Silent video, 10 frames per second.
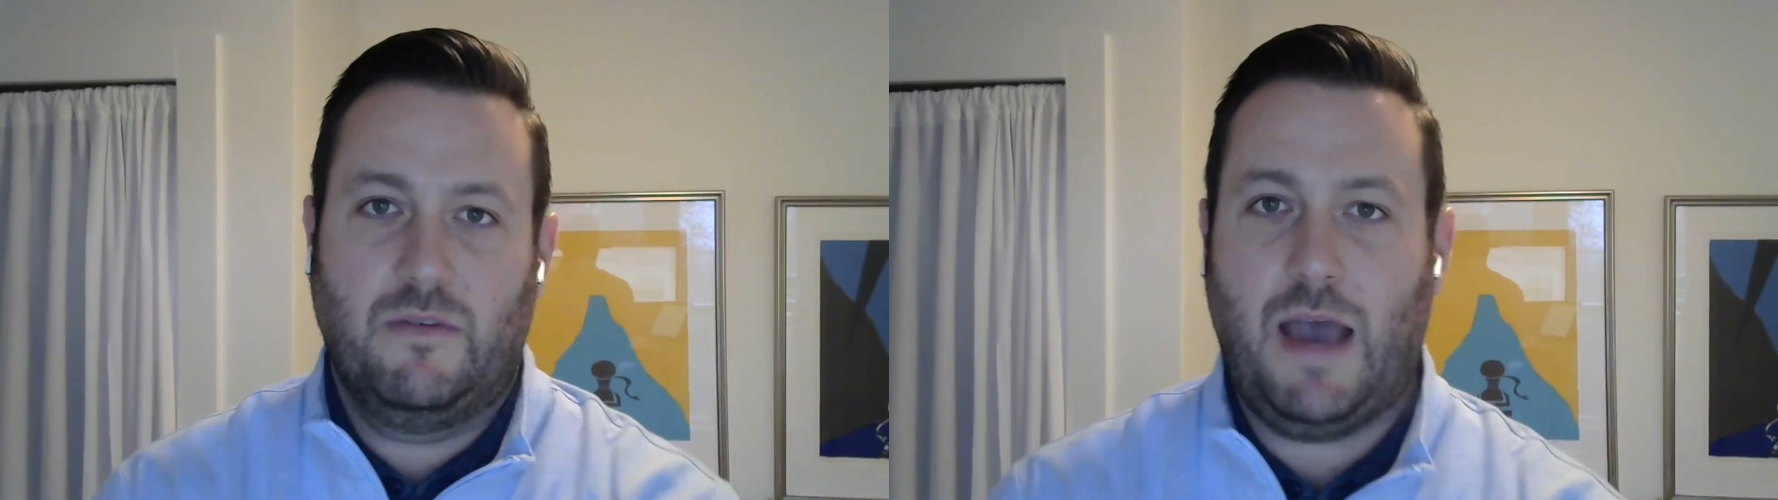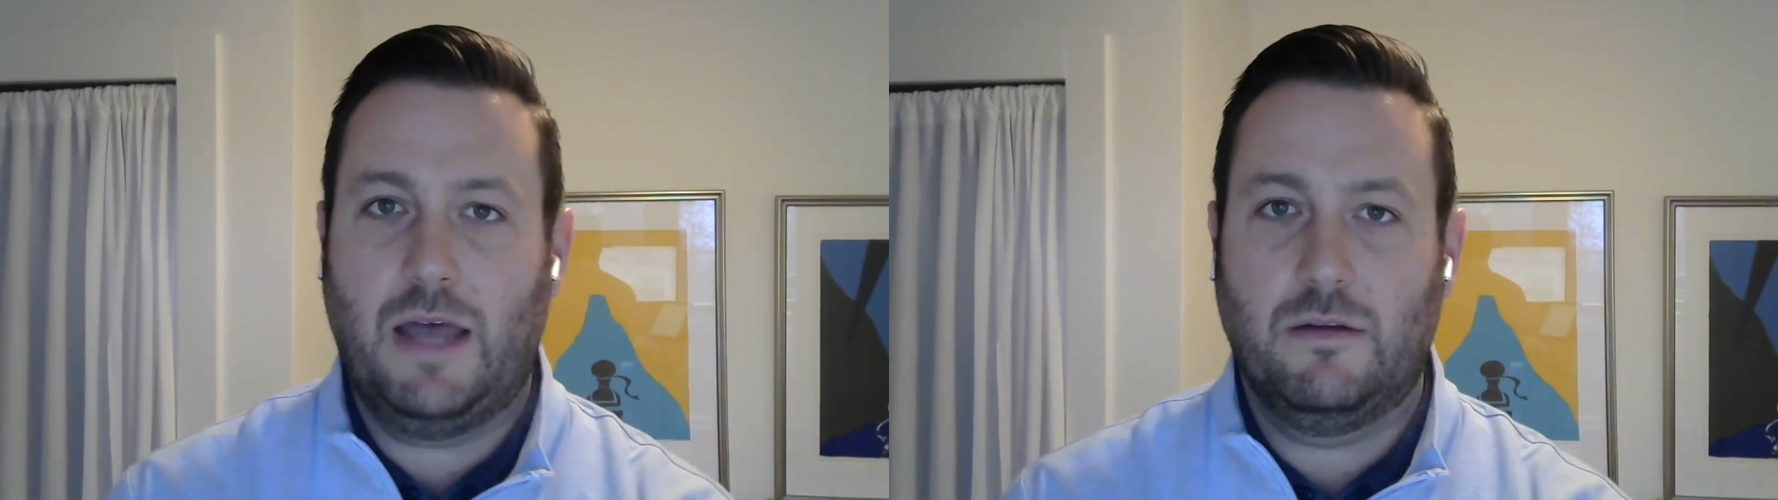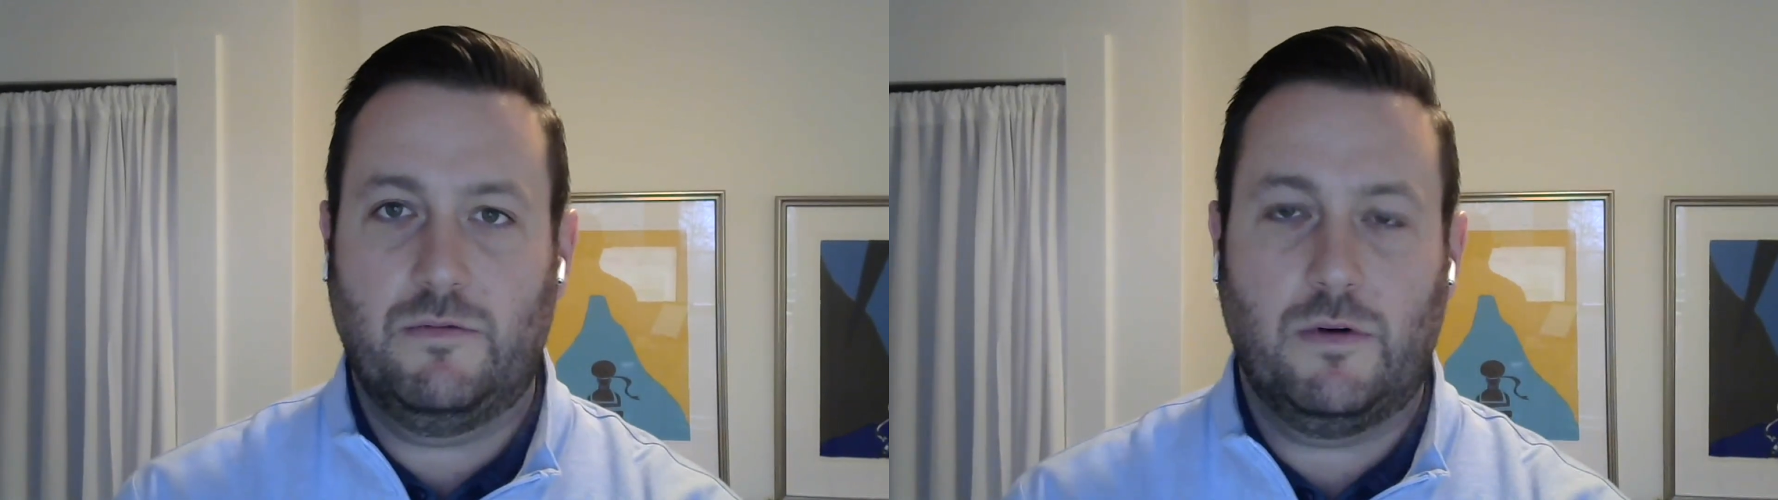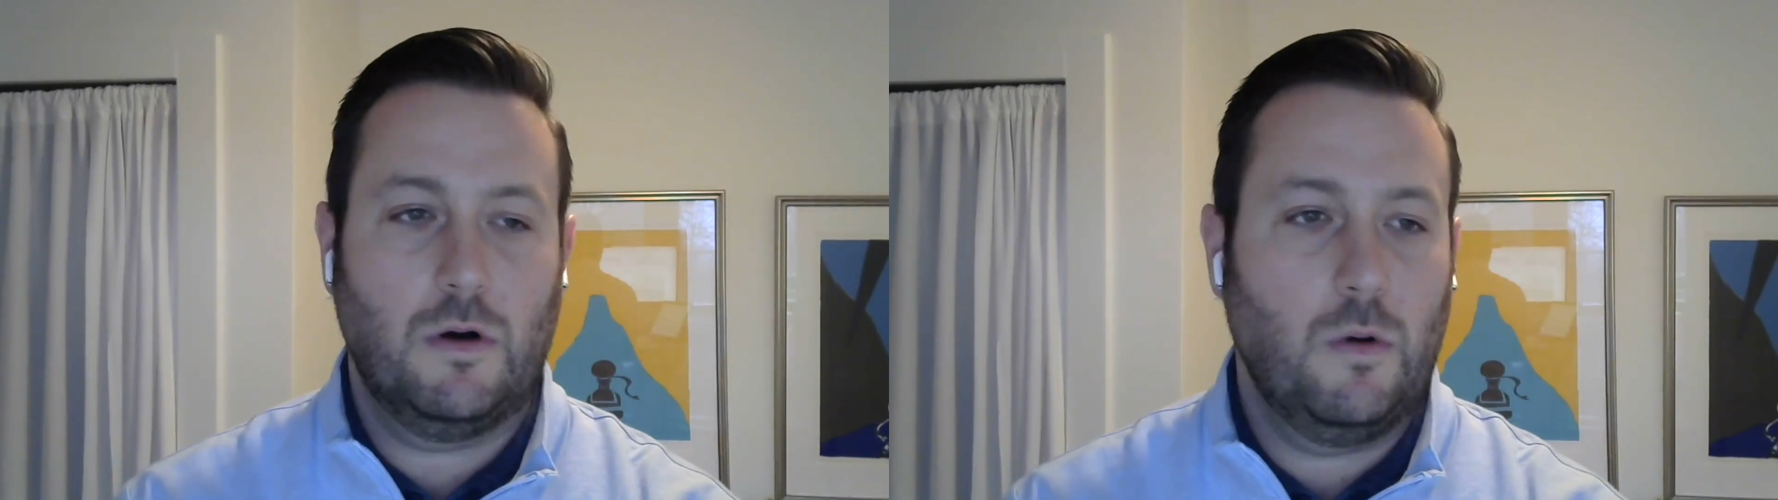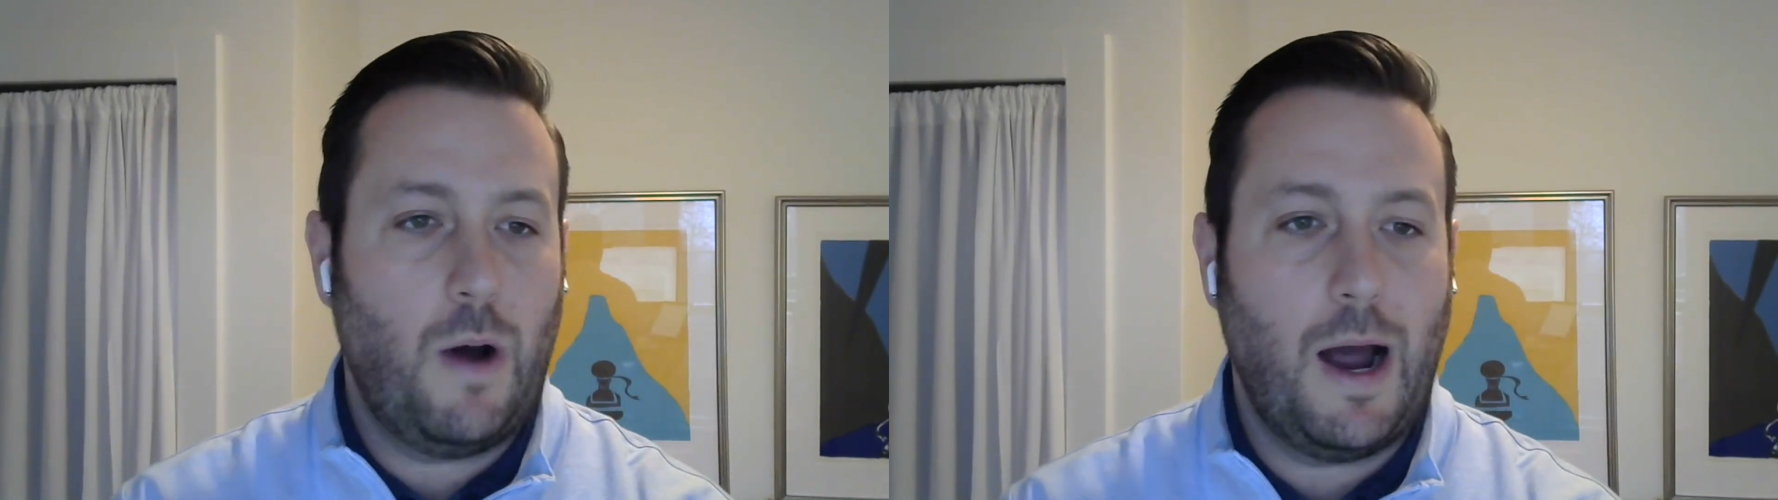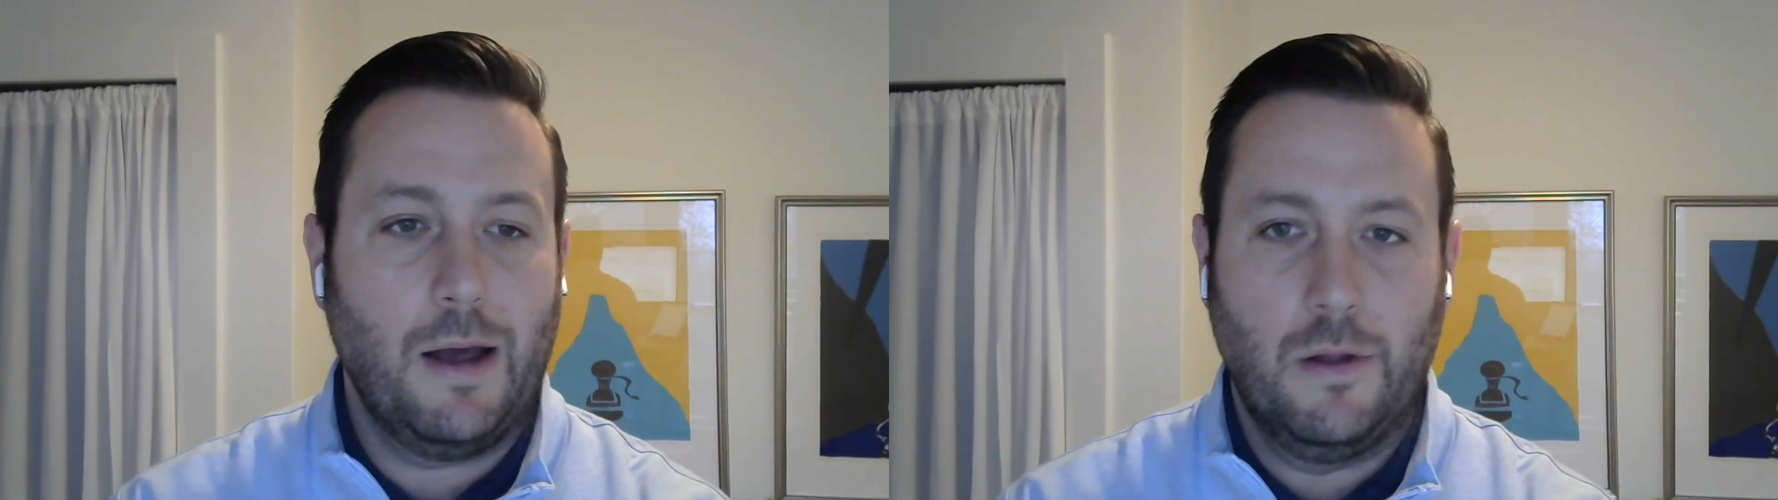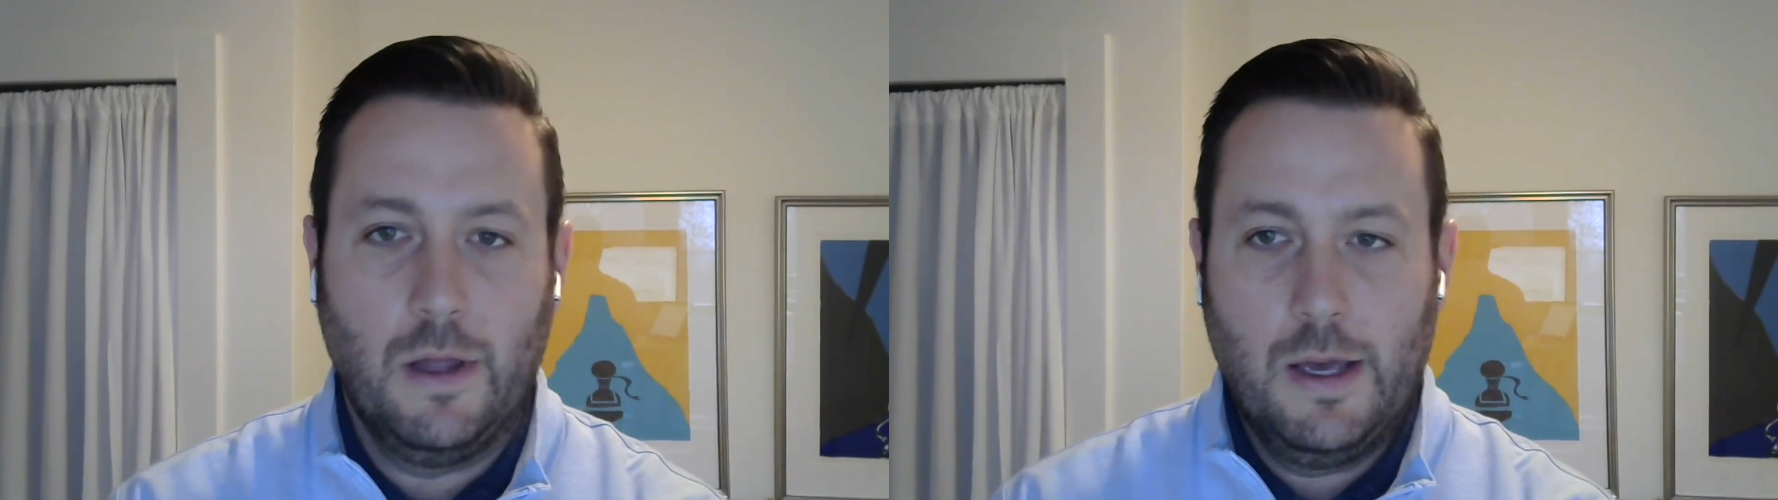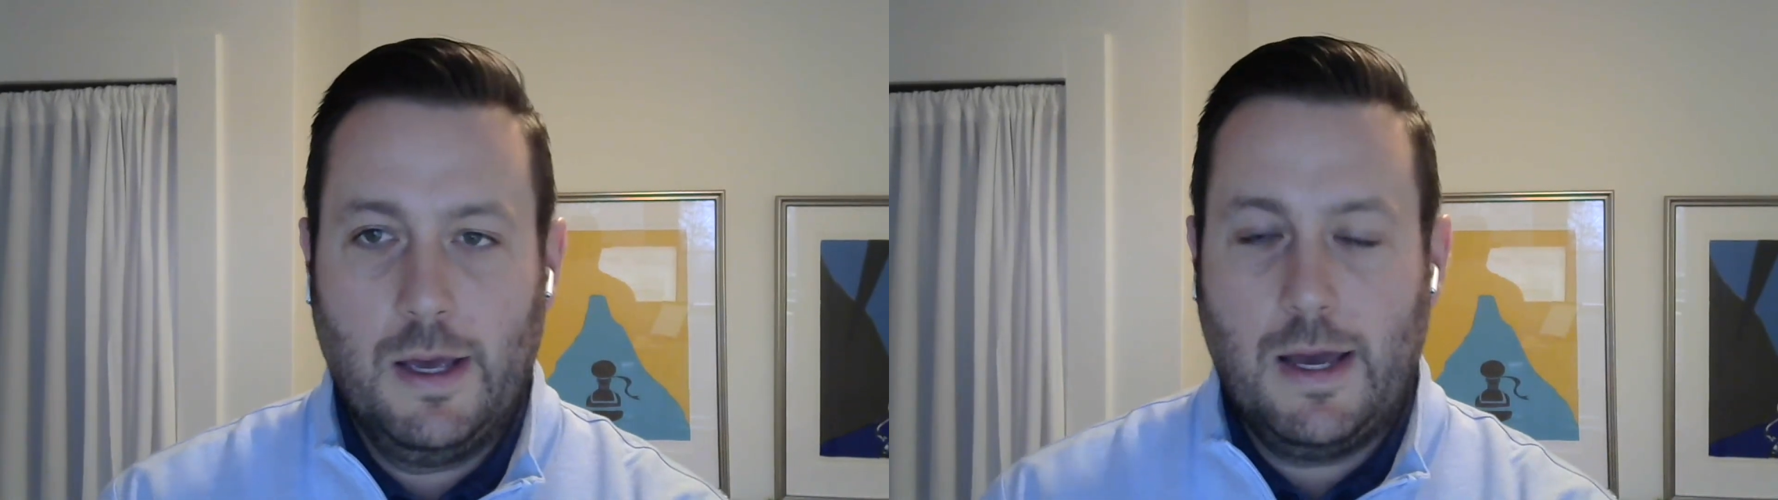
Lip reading: have had them for a while,